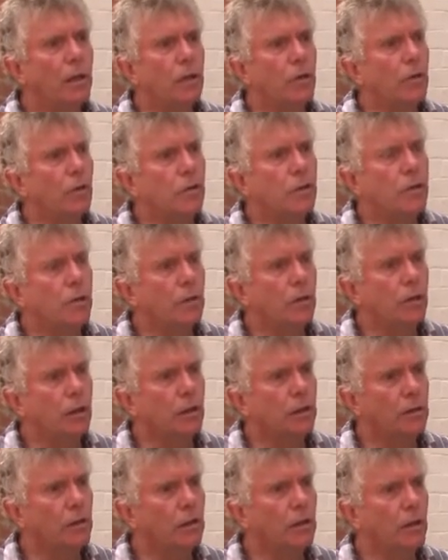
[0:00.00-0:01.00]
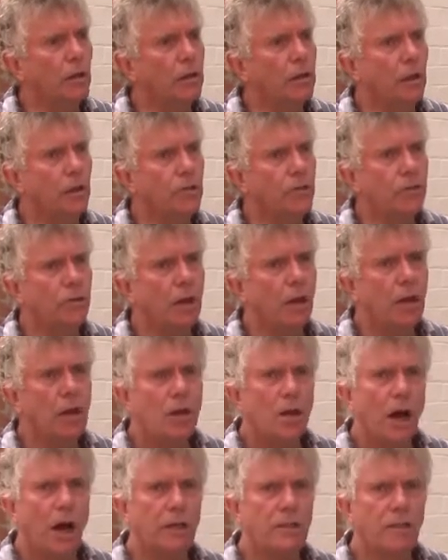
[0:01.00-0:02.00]
You know, so it's.
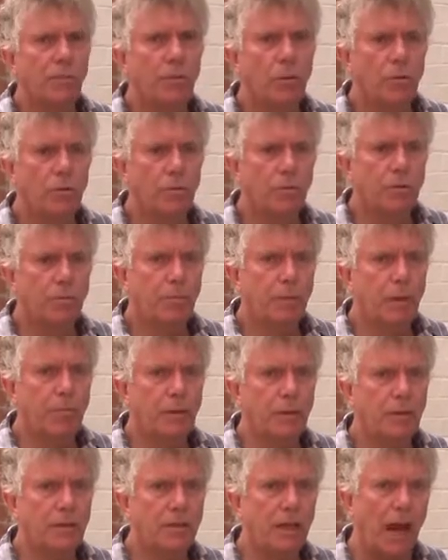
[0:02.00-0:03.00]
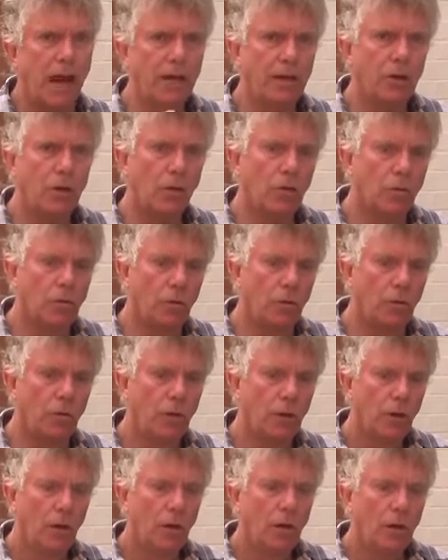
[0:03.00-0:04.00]
I suppose people tend to
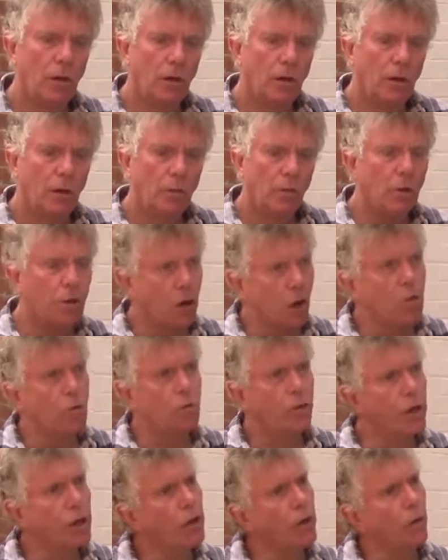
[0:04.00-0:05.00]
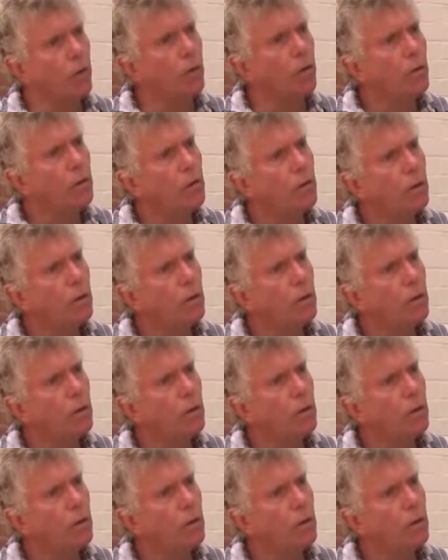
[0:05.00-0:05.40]
go with who they know.